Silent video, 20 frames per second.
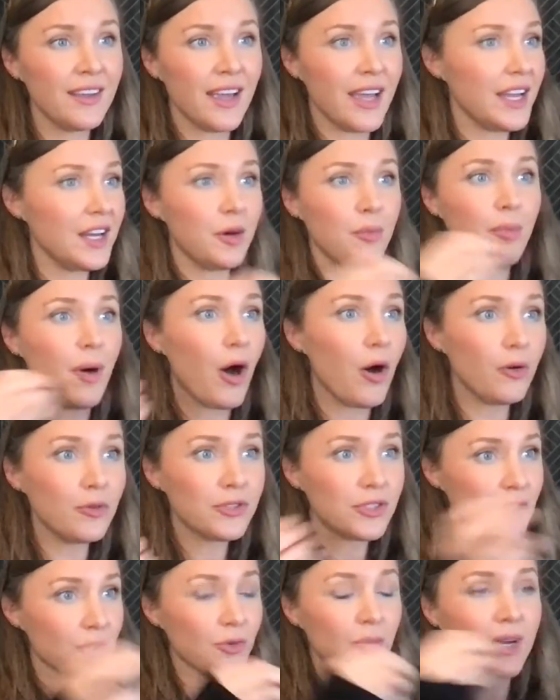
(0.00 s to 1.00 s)
in a
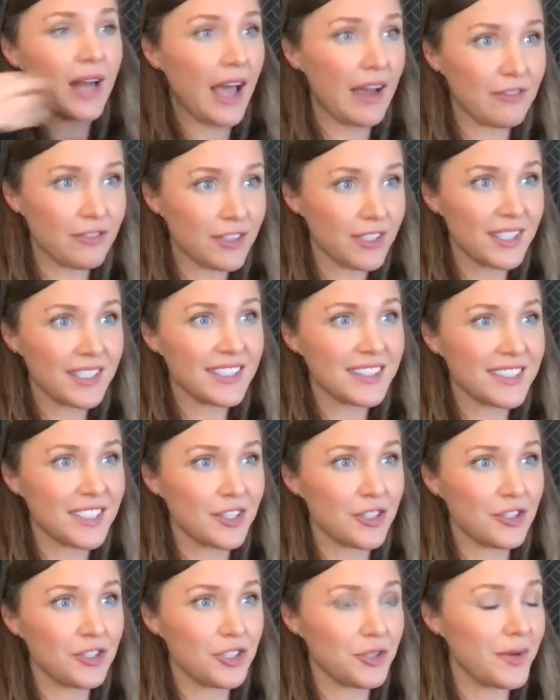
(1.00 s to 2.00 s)
post or whatever it is that
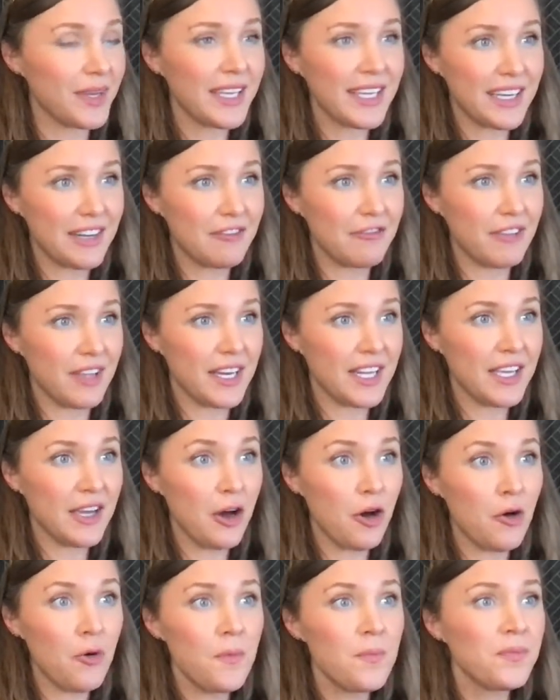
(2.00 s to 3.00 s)
you're doing in a
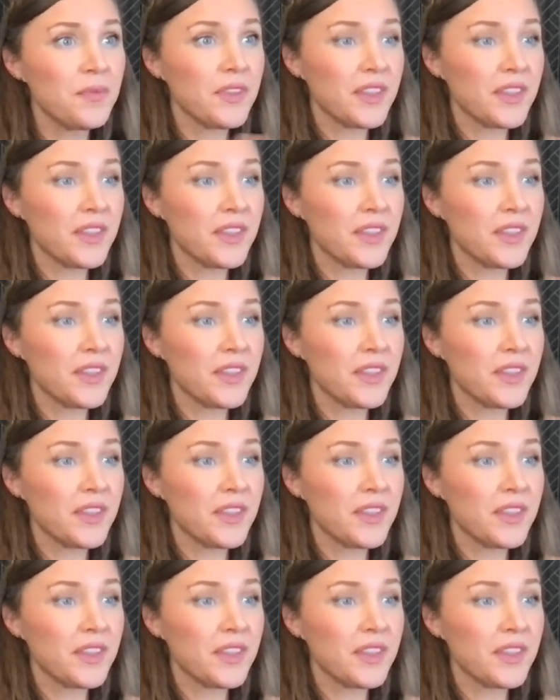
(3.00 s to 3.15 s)
video,